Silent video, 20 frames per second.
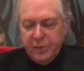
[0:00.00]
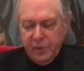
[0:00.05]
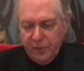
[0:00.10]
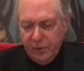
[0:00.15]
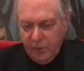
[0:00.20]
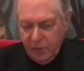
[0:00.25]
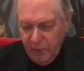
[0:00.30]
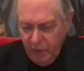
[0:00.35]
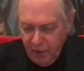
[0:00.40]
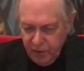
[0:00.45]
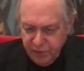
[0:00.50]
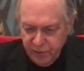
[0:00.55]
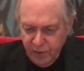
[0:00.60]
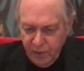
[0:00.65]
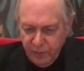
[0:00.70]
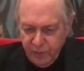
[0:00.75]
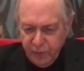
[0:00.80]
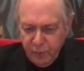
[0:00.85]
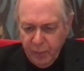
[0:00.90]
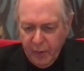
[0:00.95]
to the creation
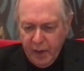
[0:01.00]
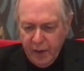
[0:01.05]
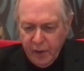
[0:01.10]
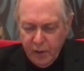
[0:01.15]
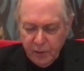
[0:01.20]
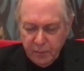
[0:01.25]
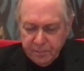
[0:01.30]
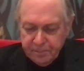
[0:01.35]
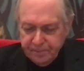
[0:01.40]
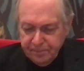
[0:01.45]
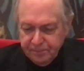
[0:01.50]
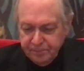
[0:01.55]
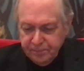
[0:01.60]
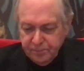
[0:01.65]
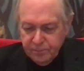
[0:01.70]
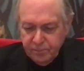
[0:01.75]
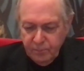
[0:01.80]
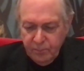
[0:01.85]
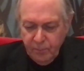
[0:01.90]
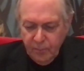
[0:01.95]
of Spider.
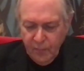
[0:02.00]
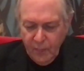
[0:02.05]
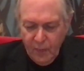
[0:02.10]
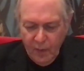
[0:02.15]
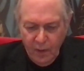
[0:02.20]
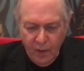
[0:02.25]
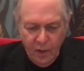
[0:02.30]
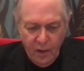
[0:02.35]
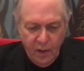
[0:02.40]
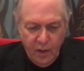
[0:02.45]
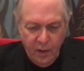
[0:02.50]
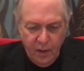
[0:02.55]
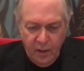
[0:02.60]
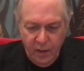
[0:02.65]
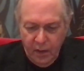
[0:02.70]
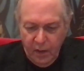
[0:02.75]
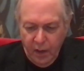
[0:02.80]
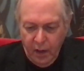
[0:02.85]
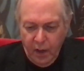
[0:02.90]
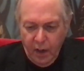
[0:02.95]

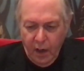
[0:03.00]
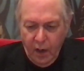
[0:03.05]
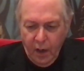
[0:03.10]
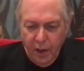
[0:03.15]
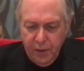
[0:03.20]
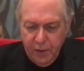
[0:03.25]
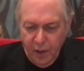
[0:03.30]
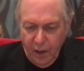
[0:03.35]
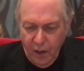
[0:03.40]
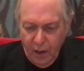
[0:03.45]
And